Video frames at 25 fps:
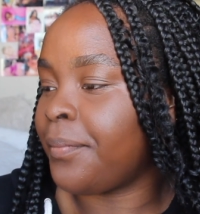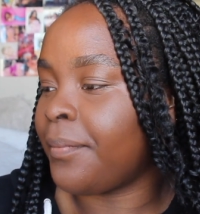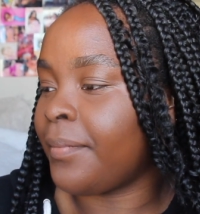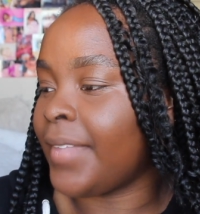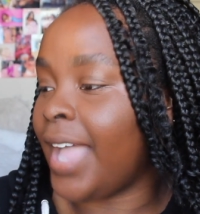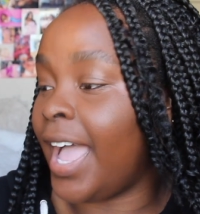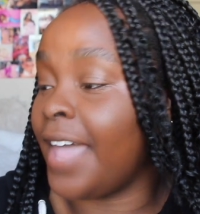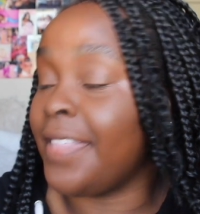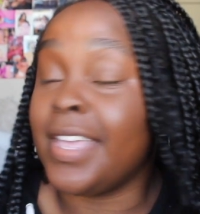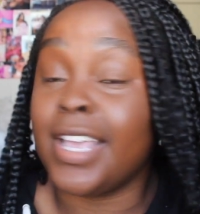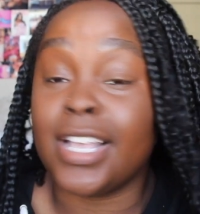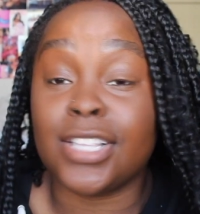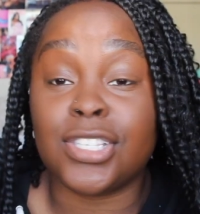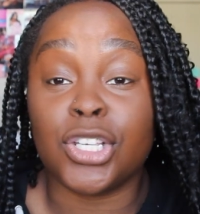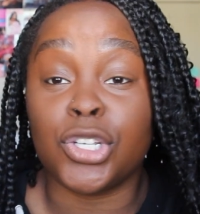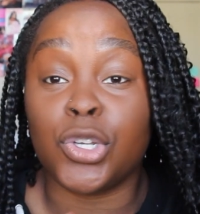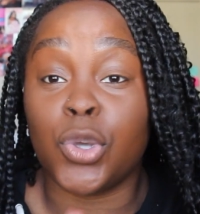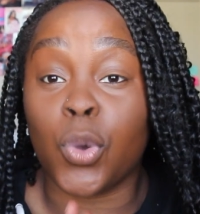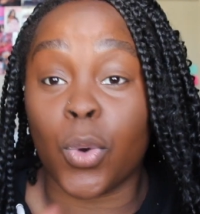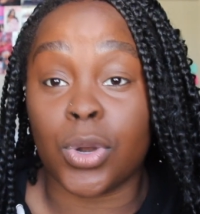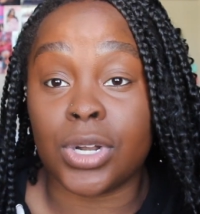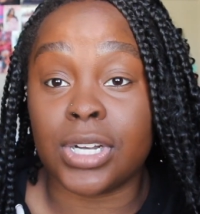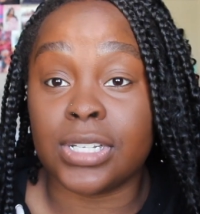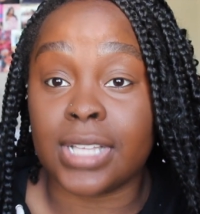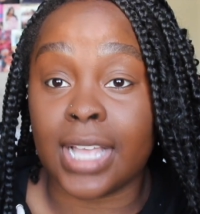I think it's a
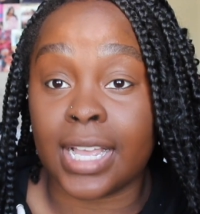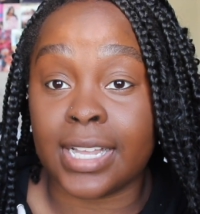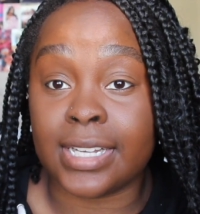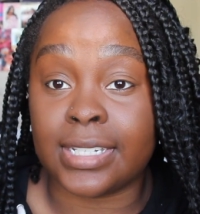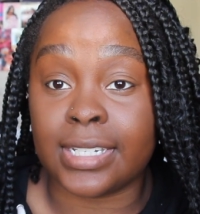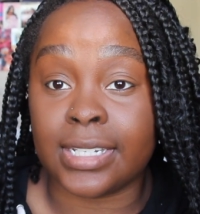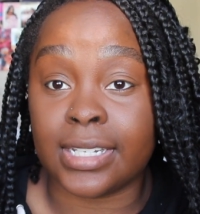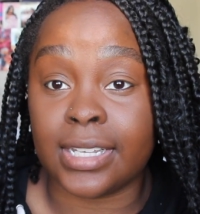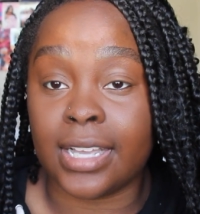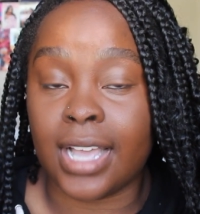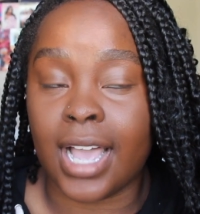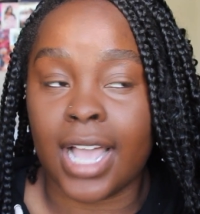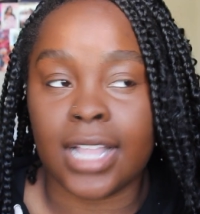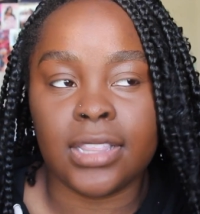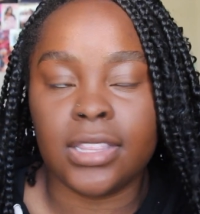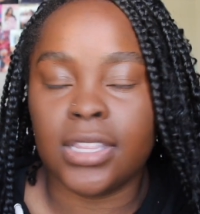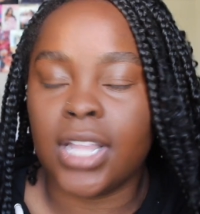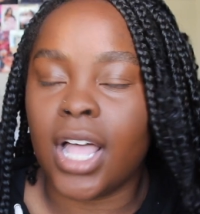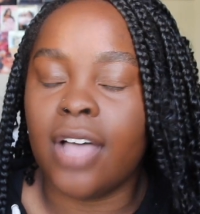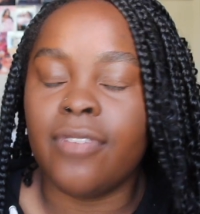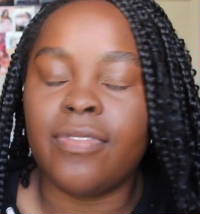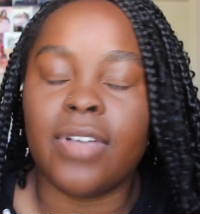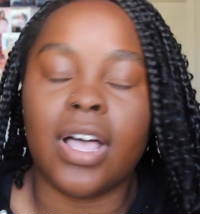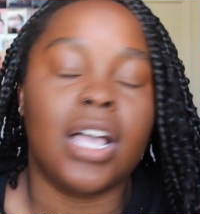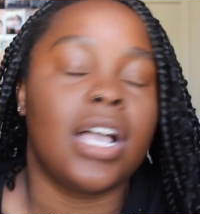gorgeous idea. I
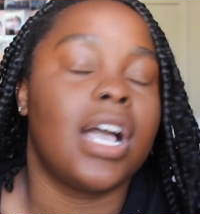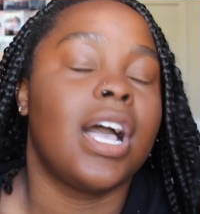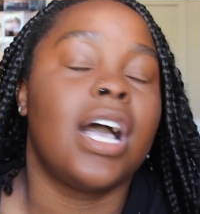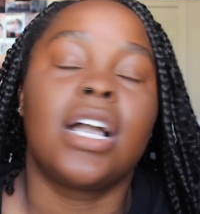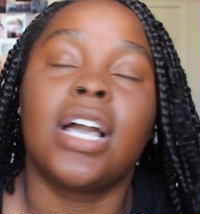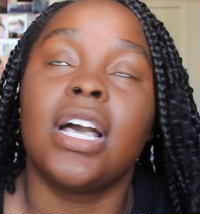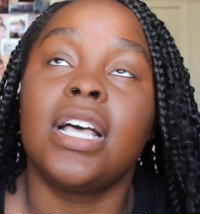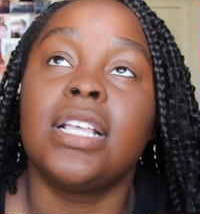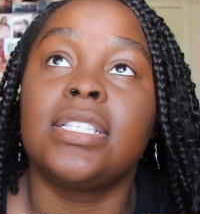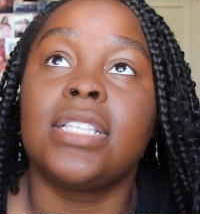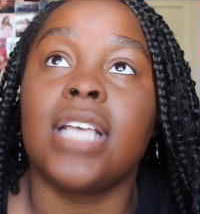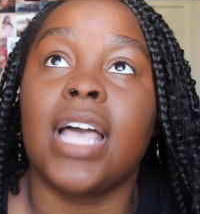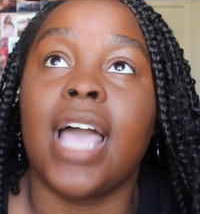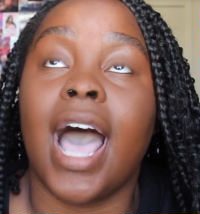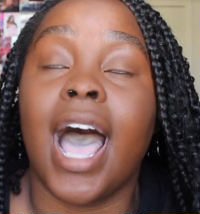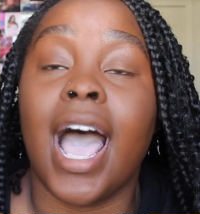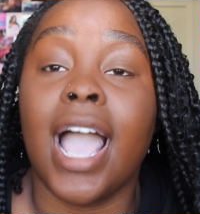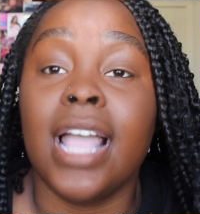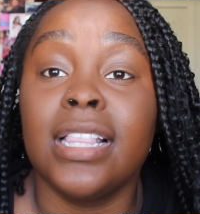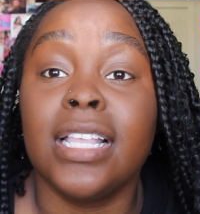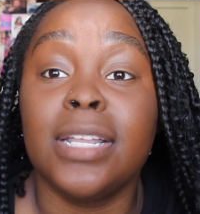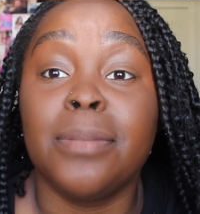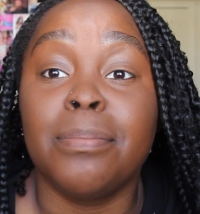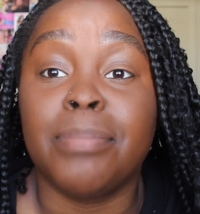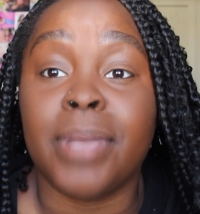love, because
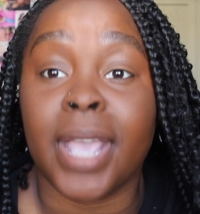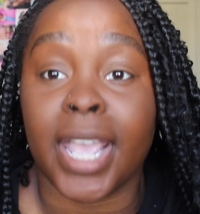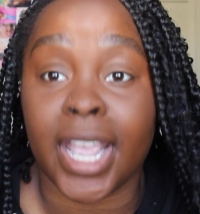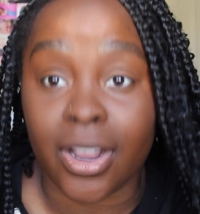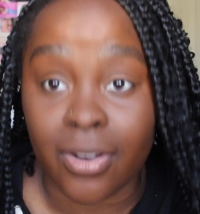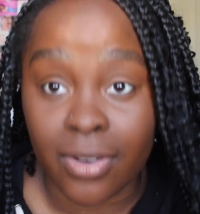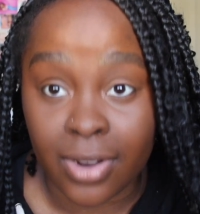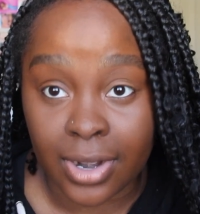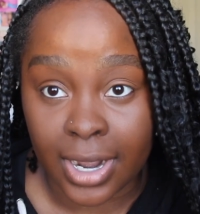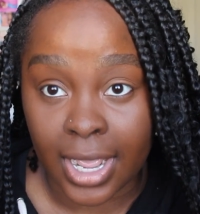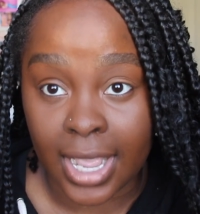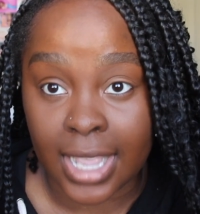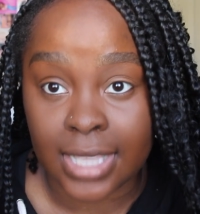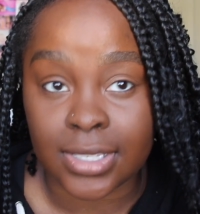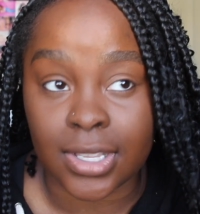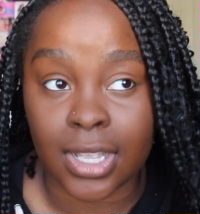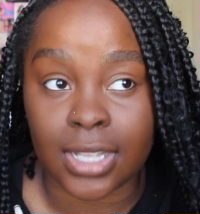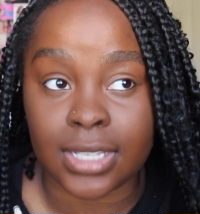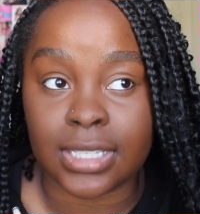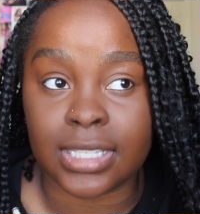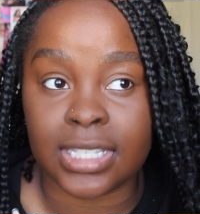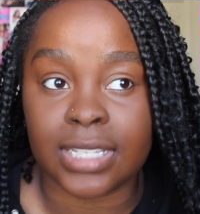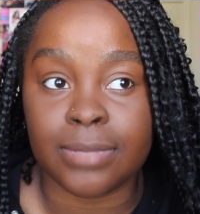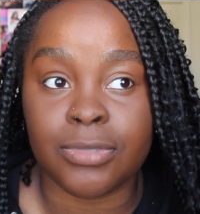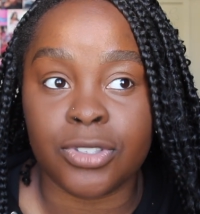Island Paradise
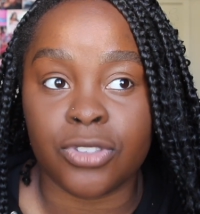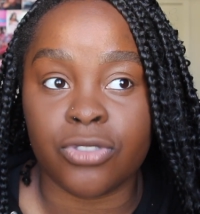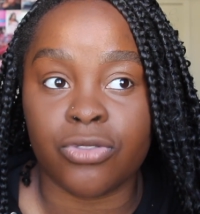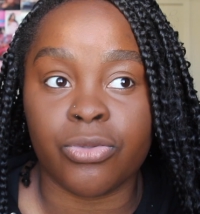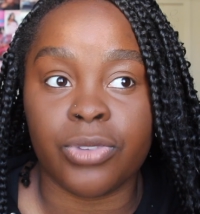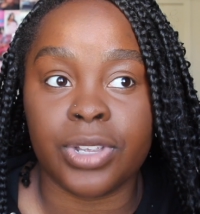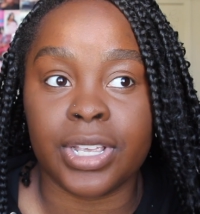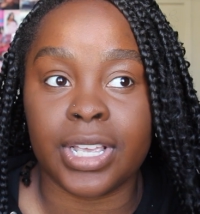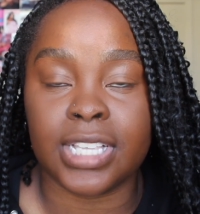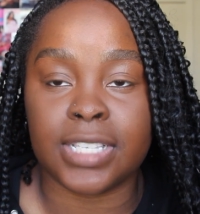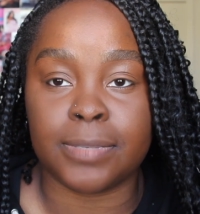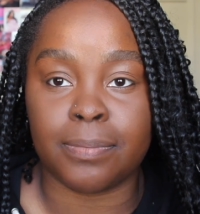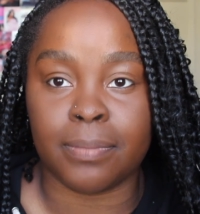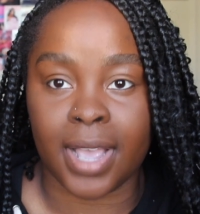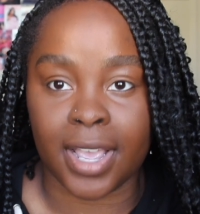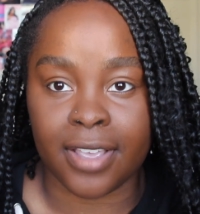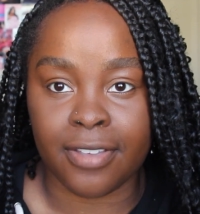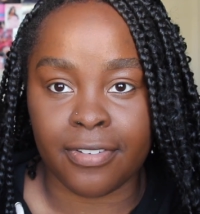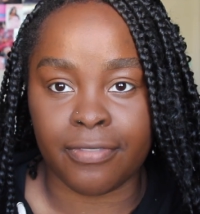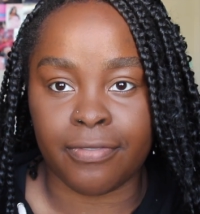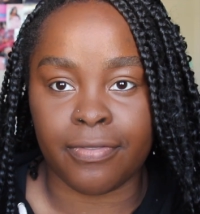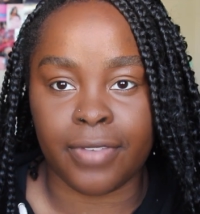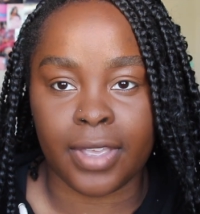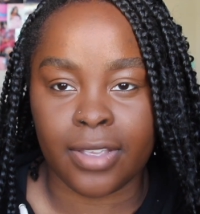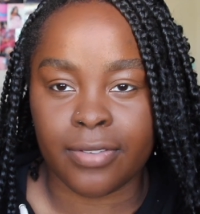on Sims 3 is my
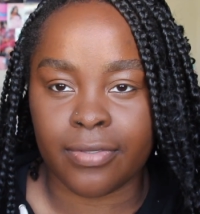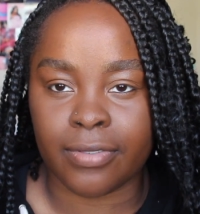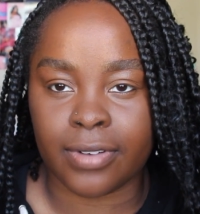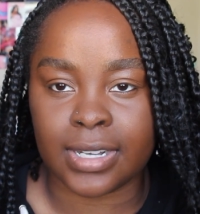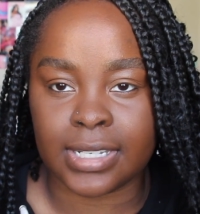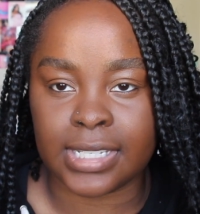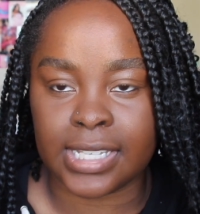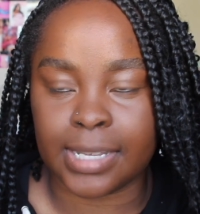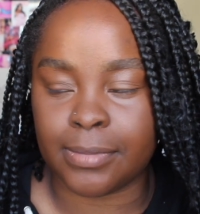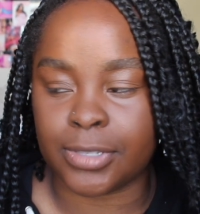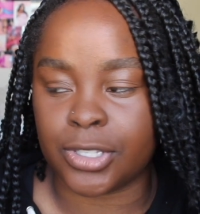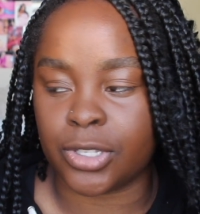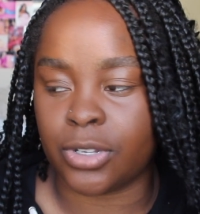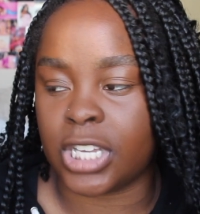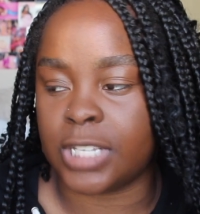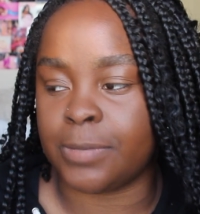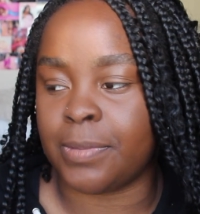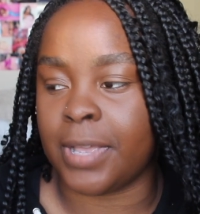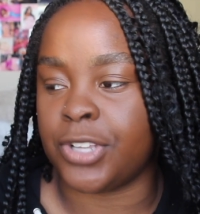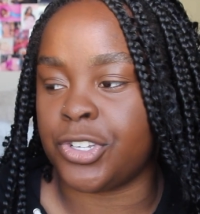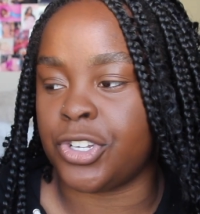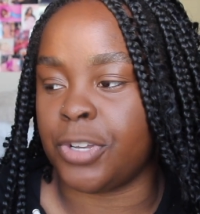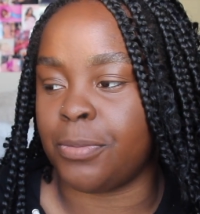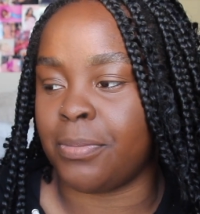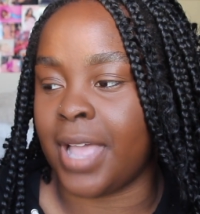favorite Sims 3
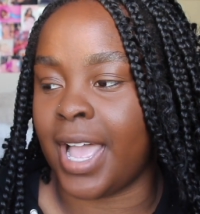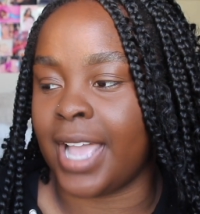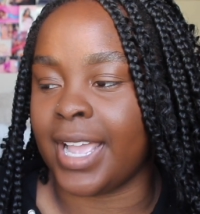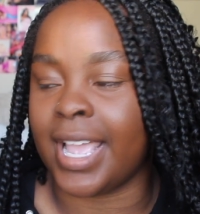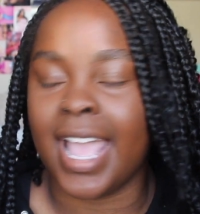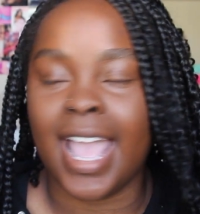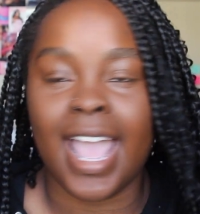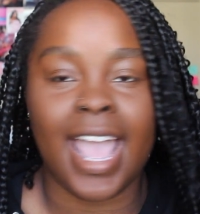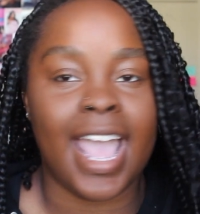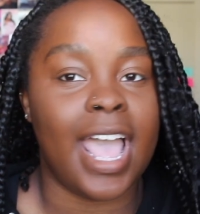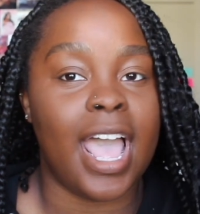expansion pack,